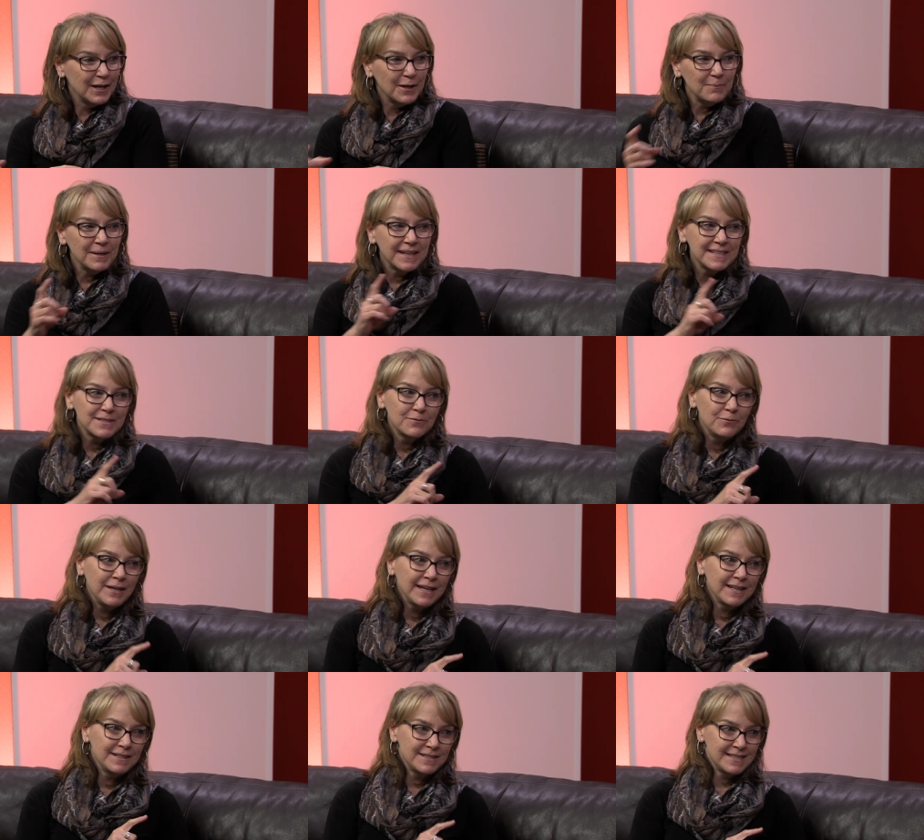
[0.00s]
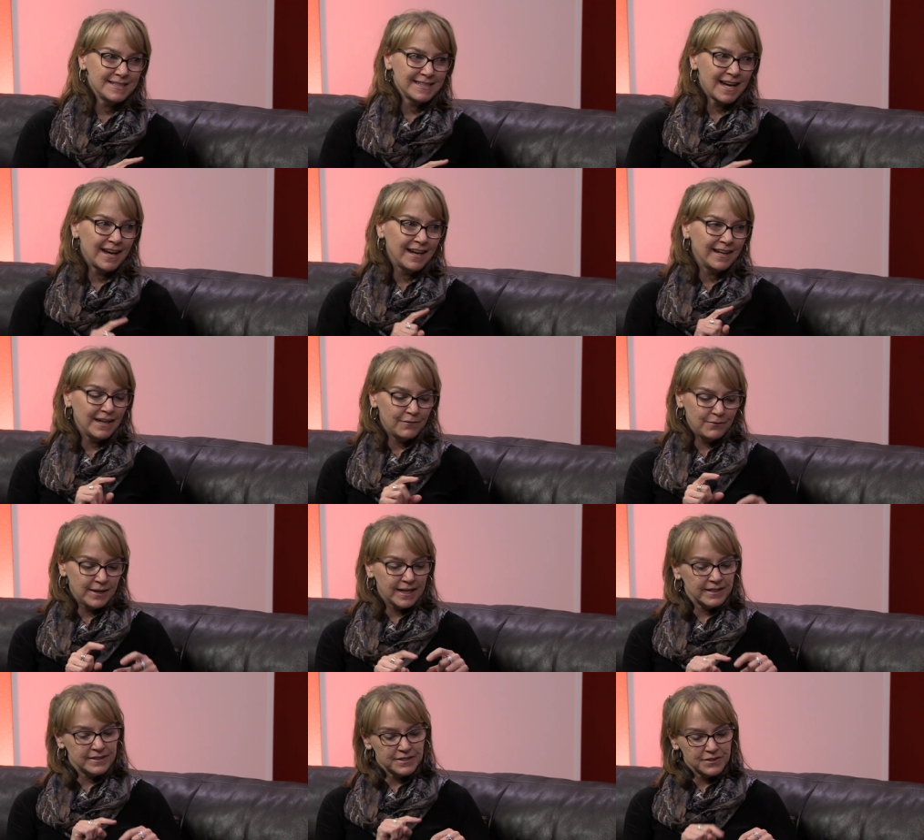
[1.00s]
Because if we can decide, if we
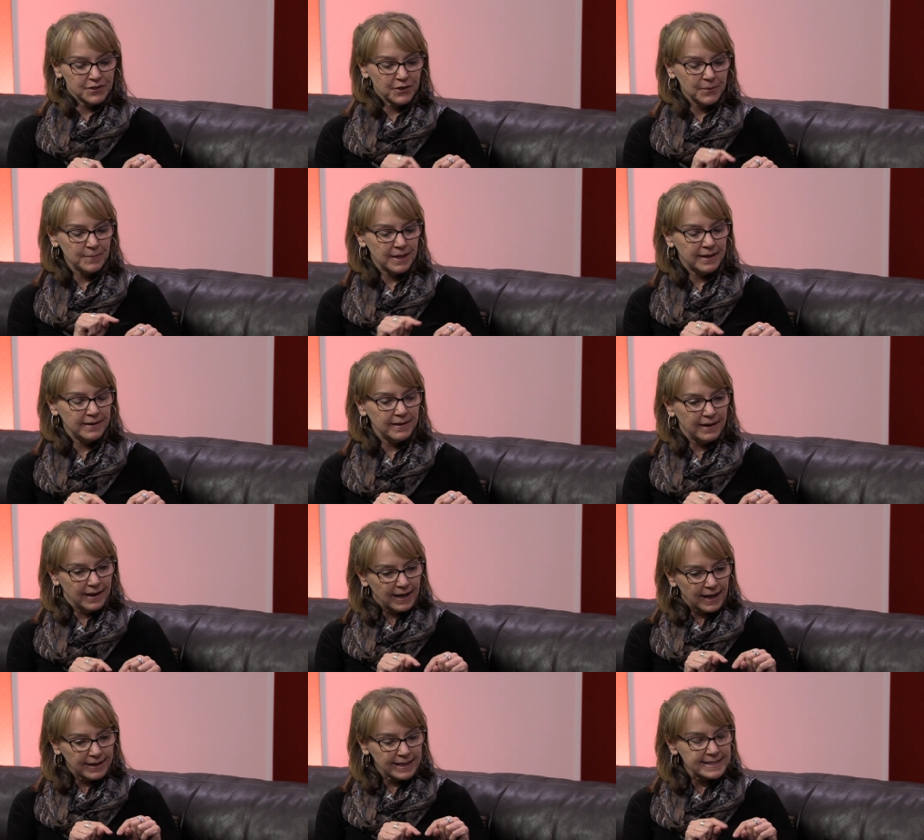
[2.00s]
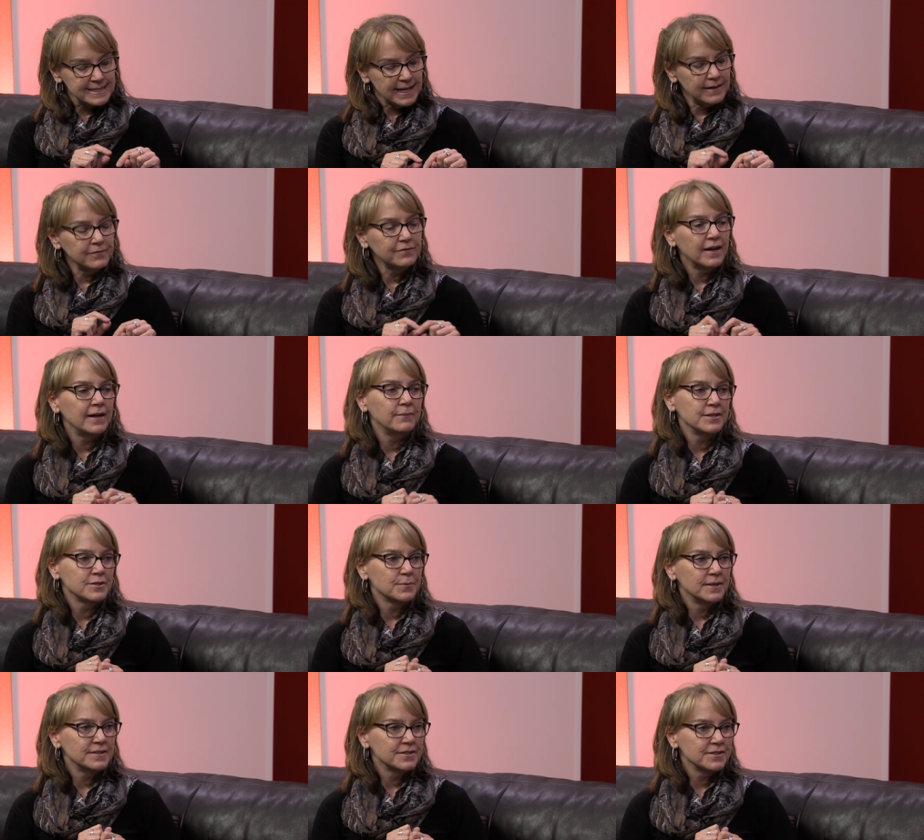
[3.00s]
can determine and identify which
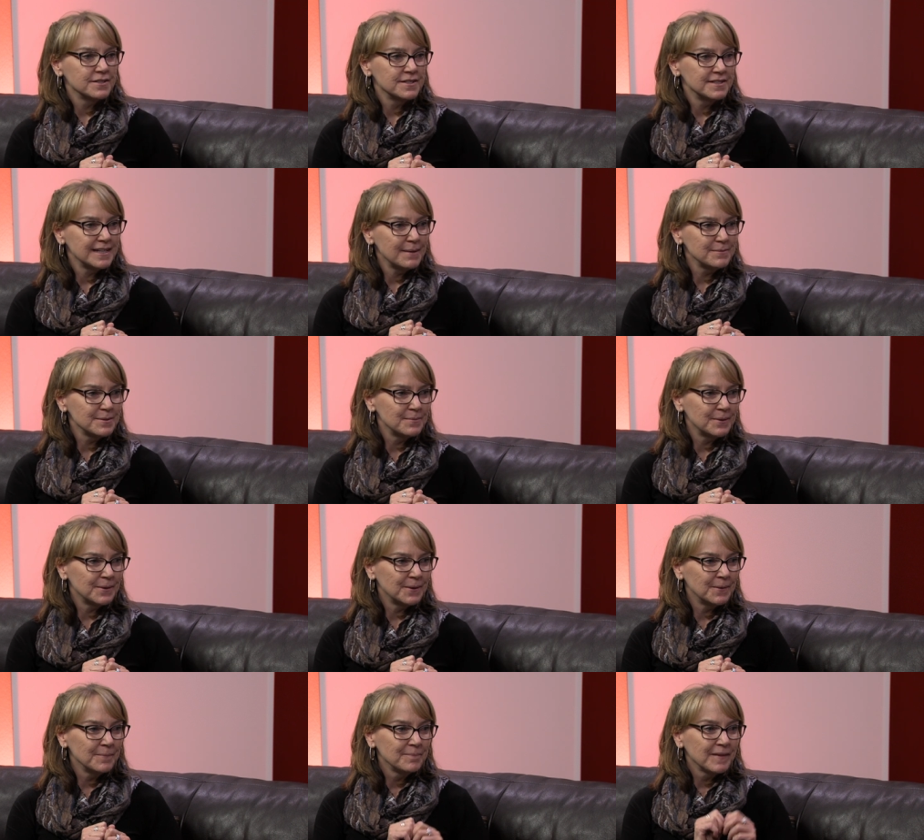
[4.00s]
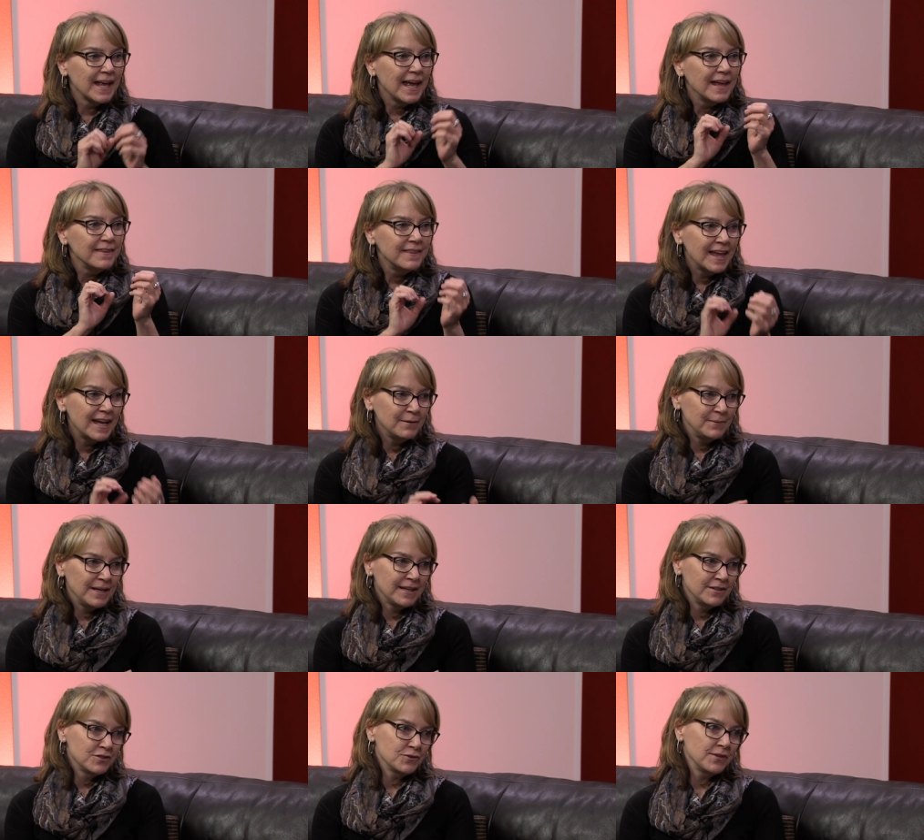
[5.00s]
ones are susceptible, then we
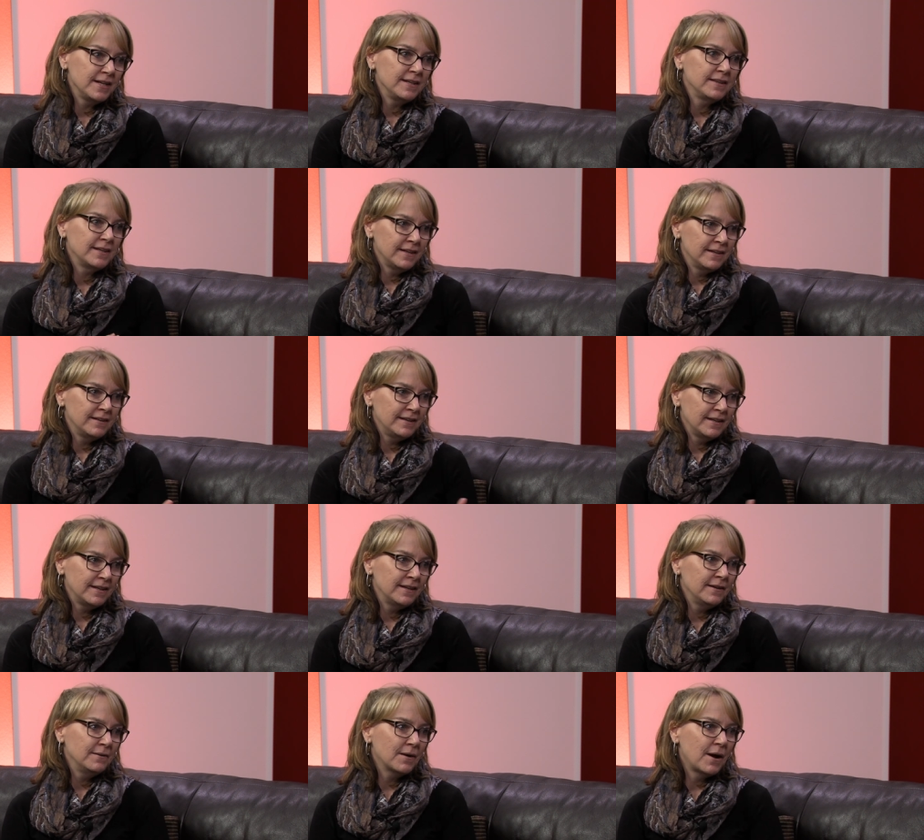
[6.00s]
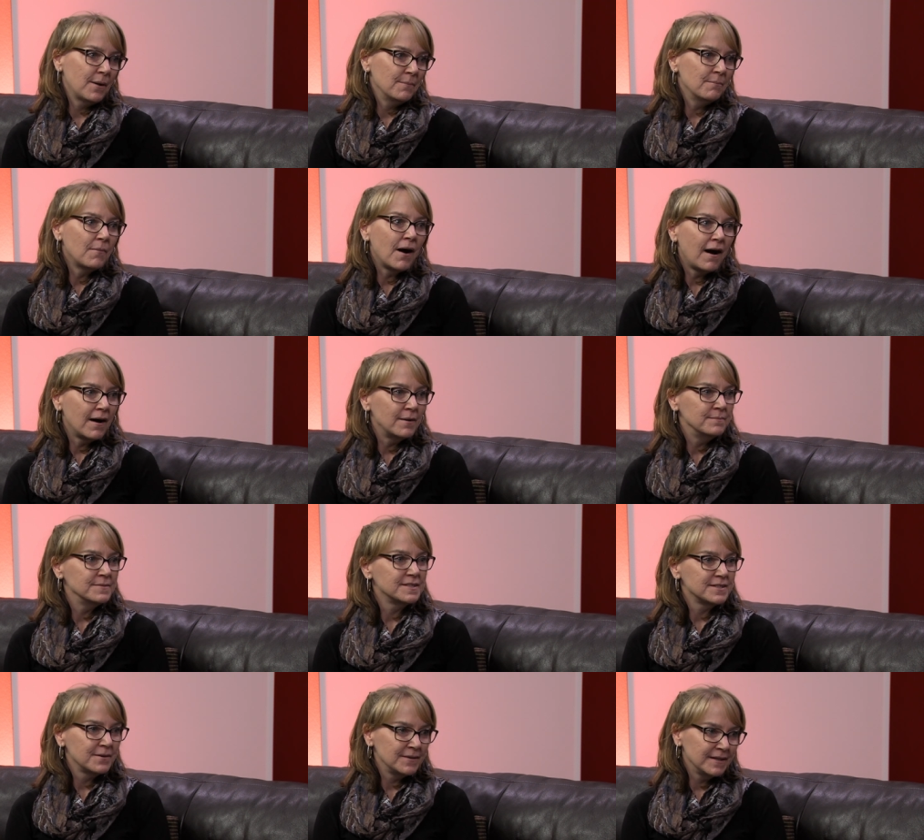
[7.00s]
can treat the, the um, moms
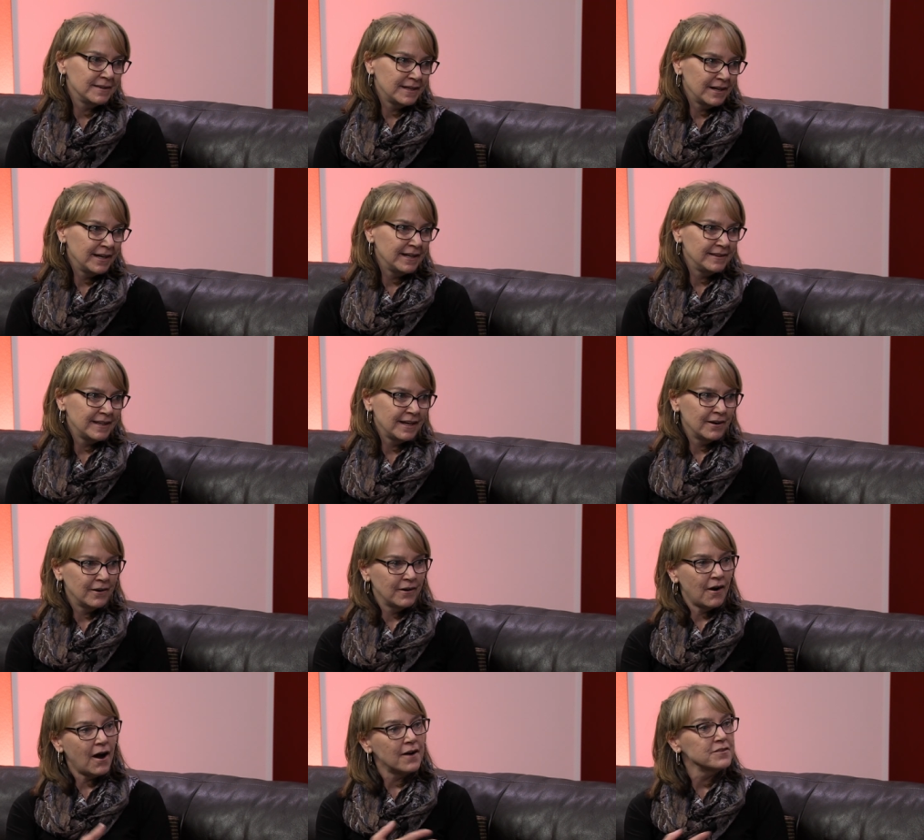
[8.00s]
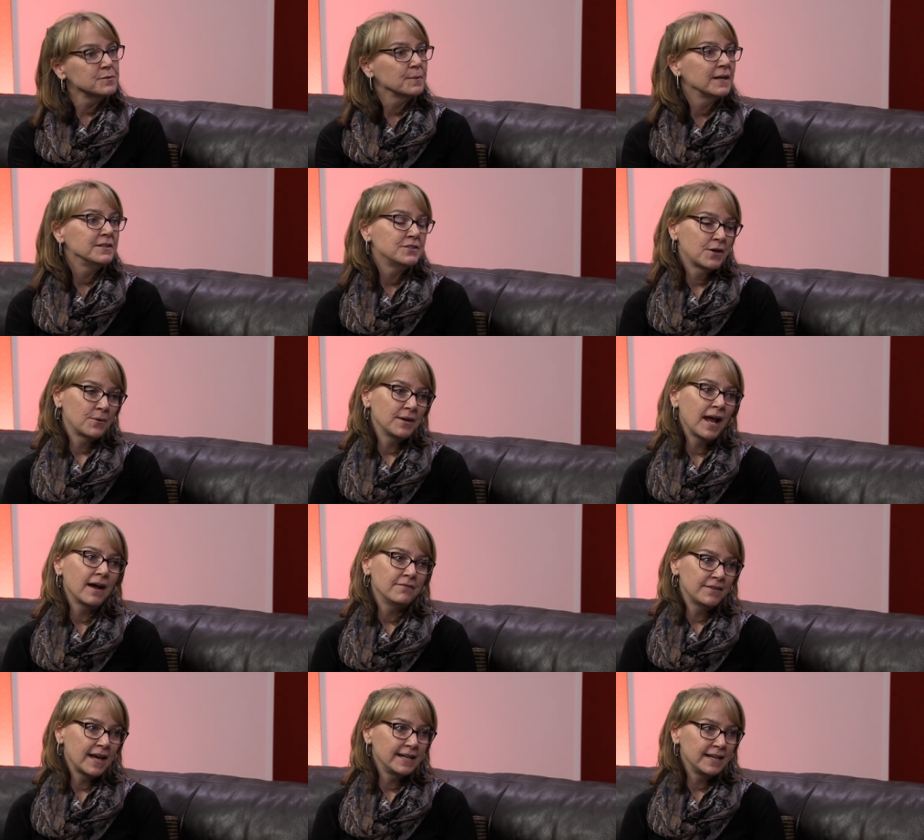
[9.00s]
so that they, their offspring don't have that